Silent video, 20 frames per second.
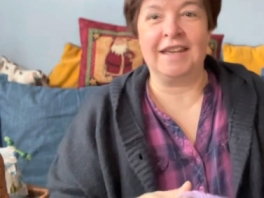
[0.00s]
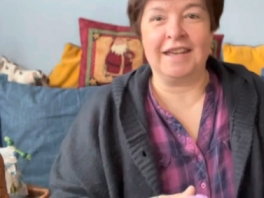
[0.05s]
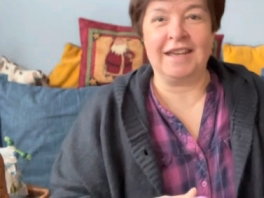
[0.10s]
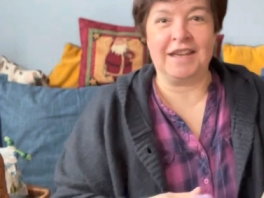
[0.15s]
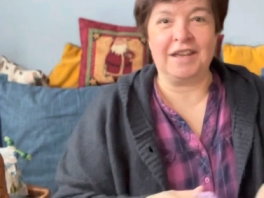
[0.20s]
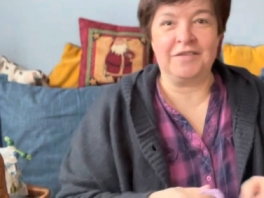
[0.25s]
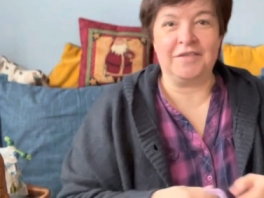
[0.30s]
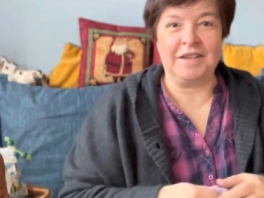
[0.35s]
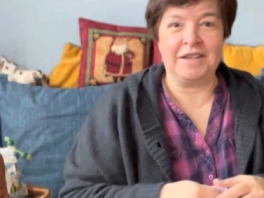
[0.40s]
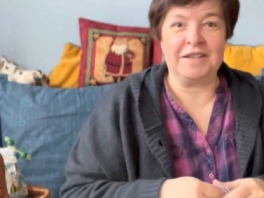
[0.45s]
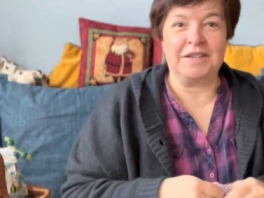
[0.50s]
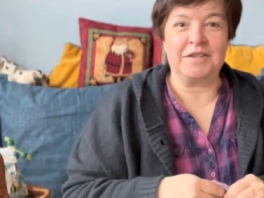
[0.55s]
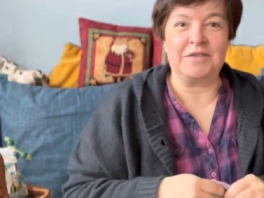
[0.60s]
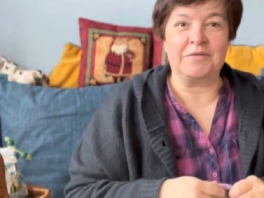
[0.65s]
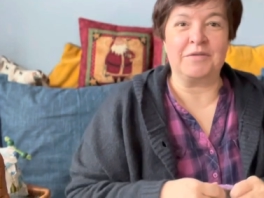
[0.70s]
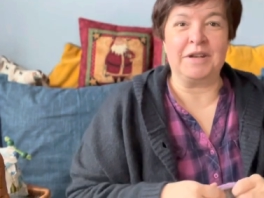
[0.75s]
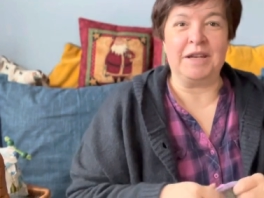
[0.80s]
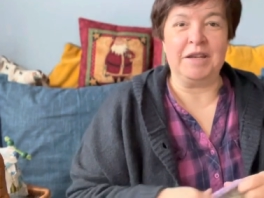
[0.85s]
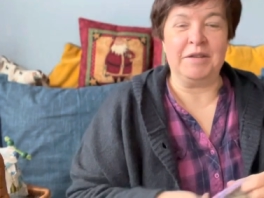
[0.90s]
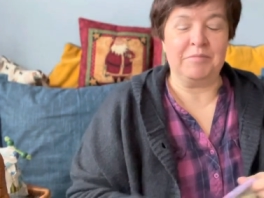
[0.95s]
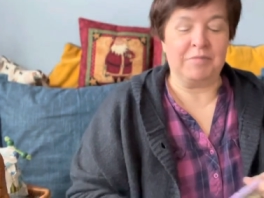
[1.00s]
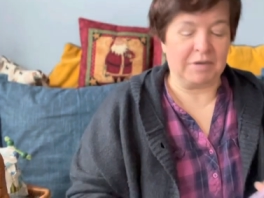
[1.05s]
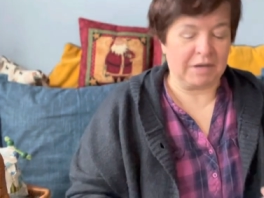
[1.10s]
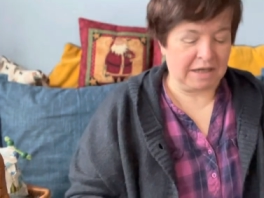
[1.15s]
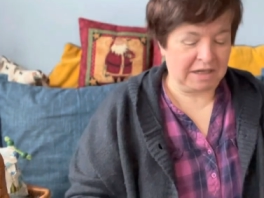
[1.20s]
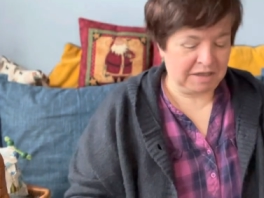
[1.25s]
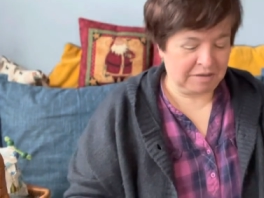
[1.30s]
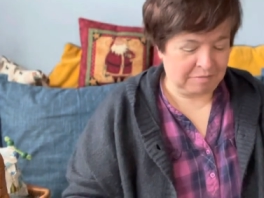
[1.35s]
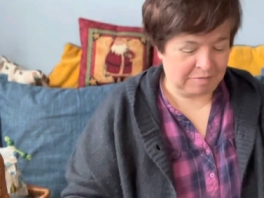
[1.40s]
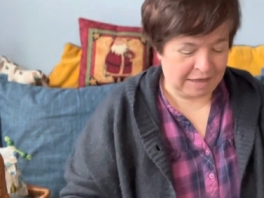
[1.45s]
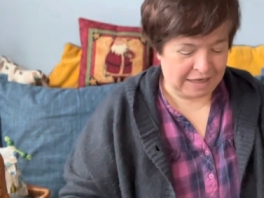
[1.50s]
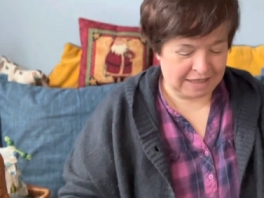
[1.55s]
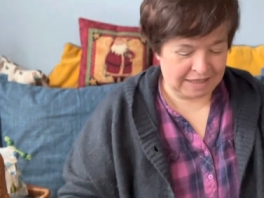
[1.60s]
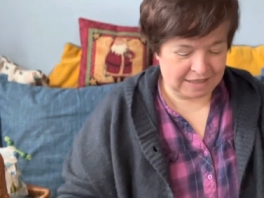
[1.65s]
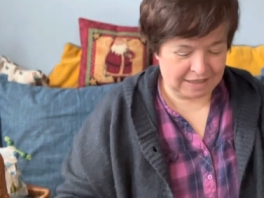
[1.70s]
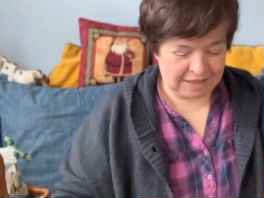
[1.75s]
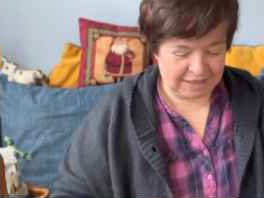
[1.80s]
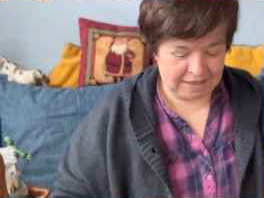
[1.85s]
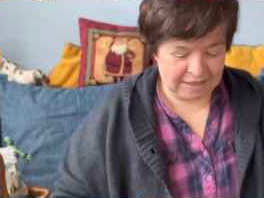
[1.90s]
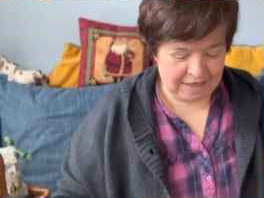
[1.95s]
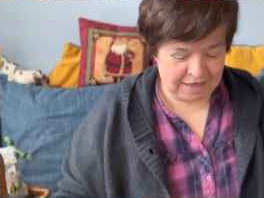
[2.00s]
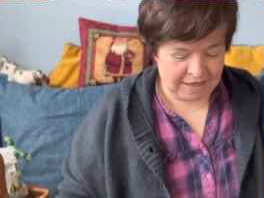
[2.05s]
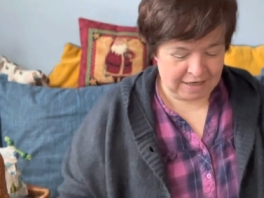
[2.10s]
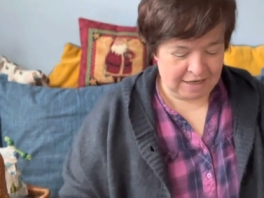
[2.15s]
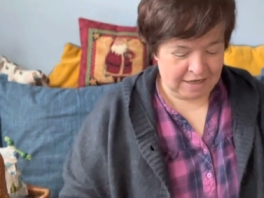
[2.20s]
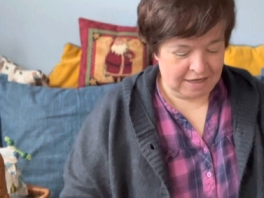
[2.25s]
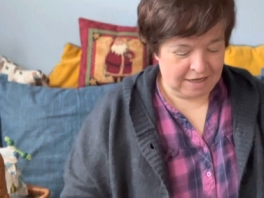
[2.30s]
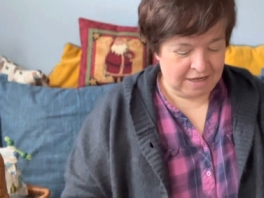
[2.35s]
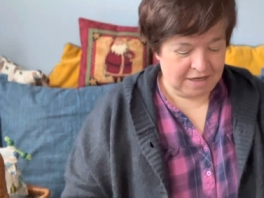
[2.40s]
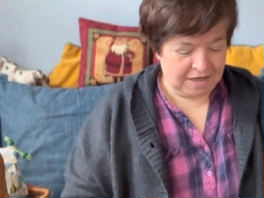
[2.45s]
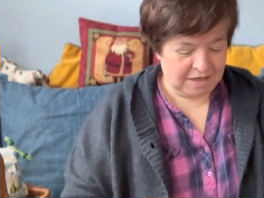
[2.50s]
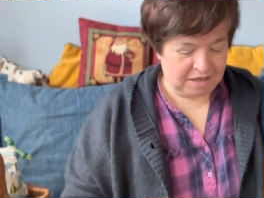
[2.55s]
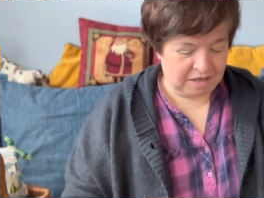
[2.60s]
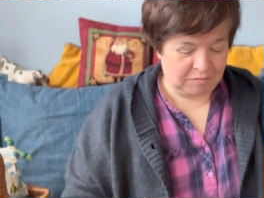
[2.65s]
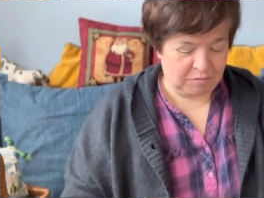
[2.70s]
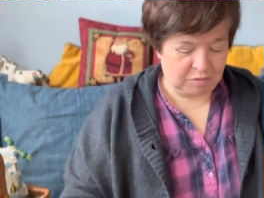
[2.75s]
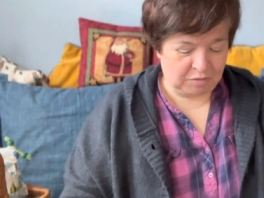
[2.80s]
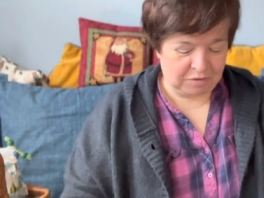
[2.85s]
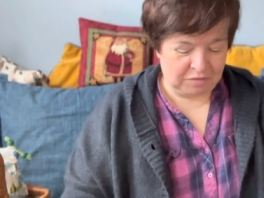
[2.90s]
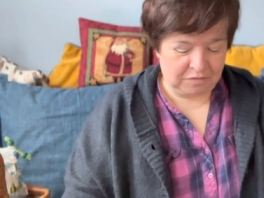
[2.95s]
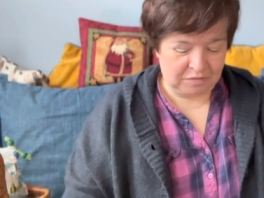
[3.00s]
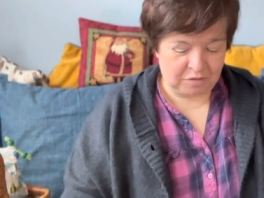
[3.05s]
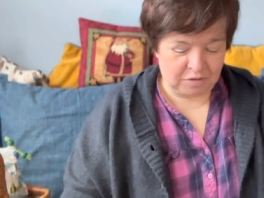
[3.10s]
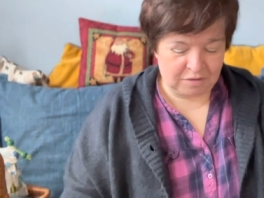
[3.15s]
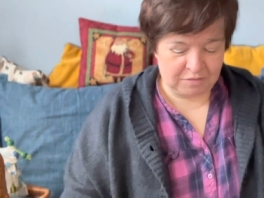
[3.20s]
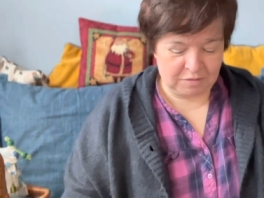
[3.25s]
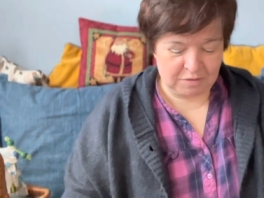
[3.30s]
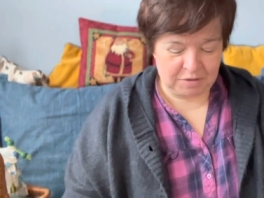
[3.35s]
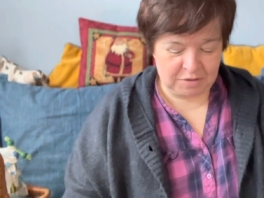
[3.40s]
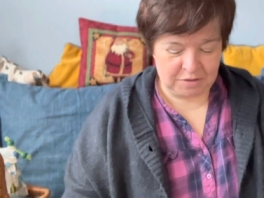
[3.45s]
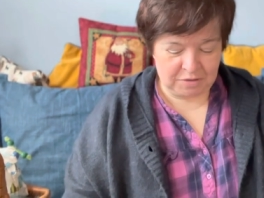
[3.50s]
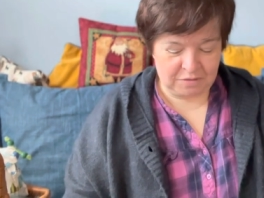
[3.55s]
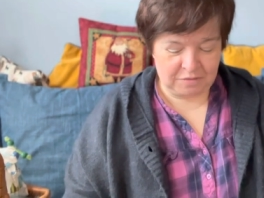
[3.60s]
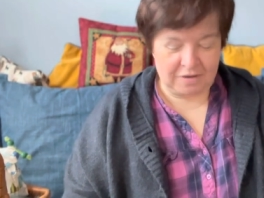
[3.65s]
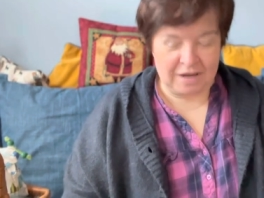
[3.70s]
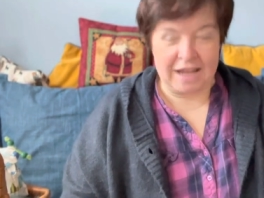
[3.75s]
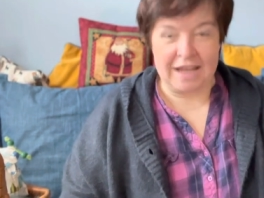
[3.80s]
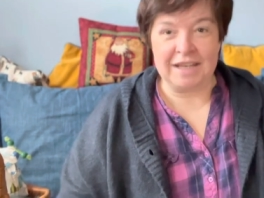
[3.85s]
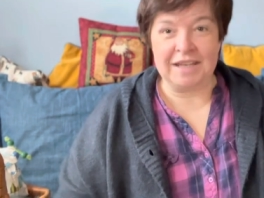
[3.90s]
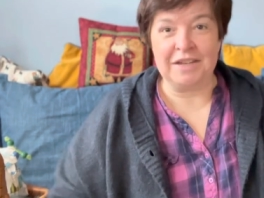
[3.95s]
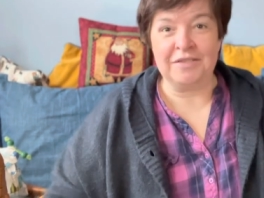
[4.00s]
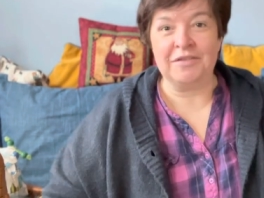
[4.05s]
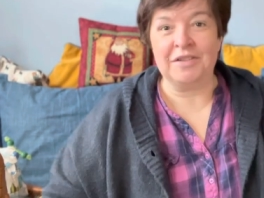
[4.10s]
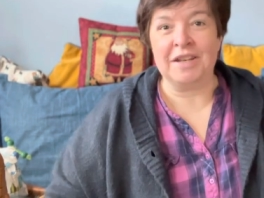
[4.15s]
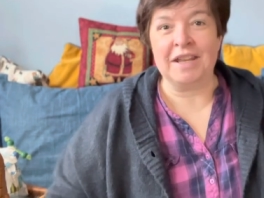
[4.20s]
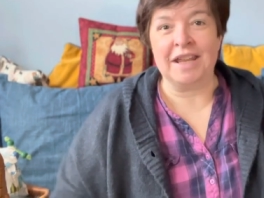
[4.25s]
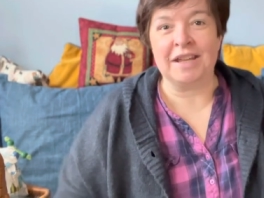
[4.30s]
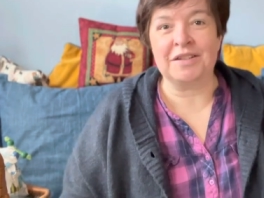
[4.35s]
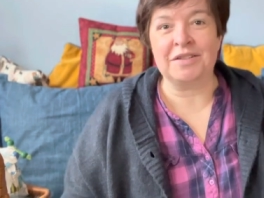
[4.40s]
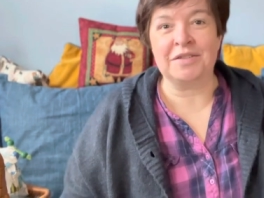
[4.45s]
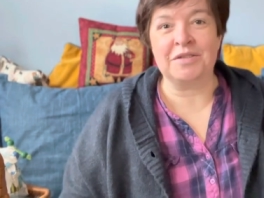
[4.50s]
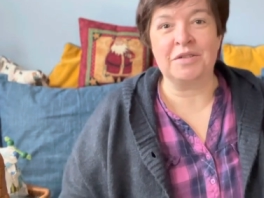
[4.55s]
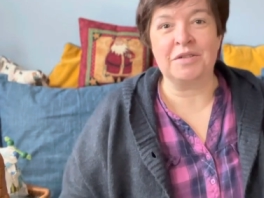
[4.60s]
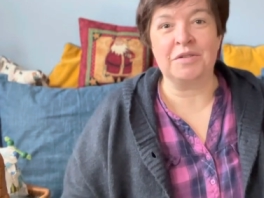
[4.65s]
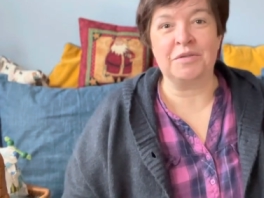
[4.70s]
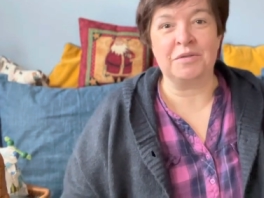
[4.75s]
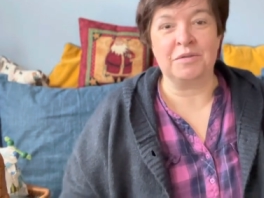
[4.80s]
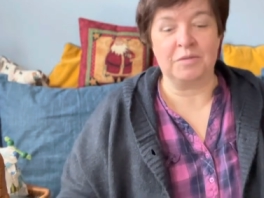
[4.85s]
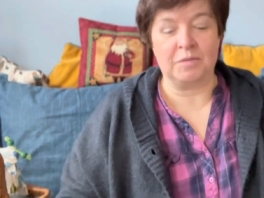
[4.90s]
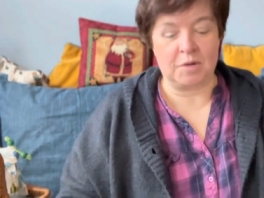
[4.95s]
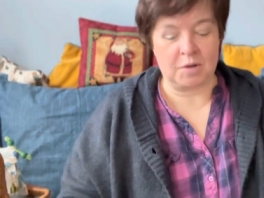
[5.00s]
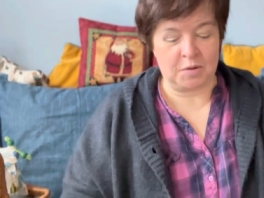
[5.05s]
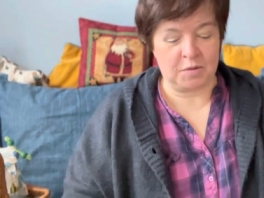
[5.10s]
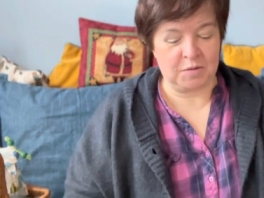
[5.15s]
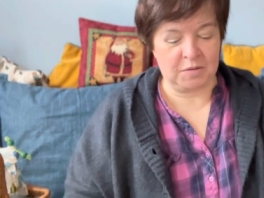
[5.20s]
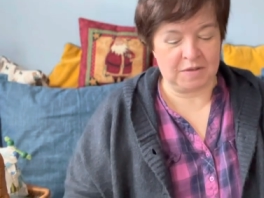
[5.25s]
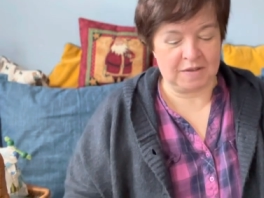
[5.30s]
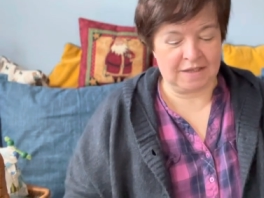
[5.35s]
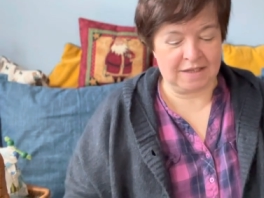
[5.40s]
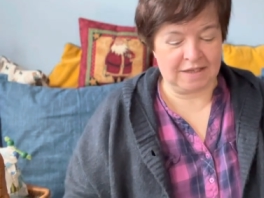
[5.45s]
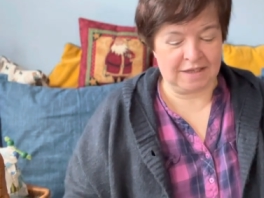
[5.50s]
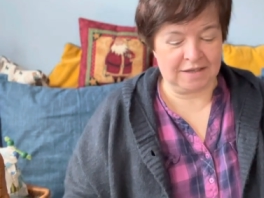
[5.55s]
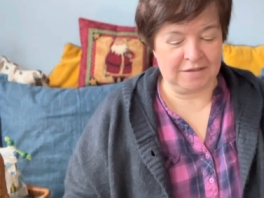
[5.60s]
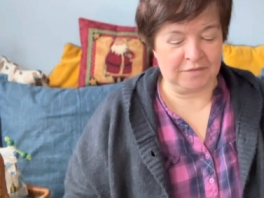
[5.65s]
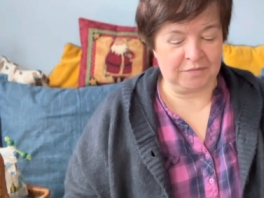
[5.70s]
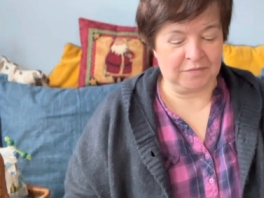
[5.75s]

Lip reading: I think it's a really pretty pattern, and I'm looking forward to adding the next rows.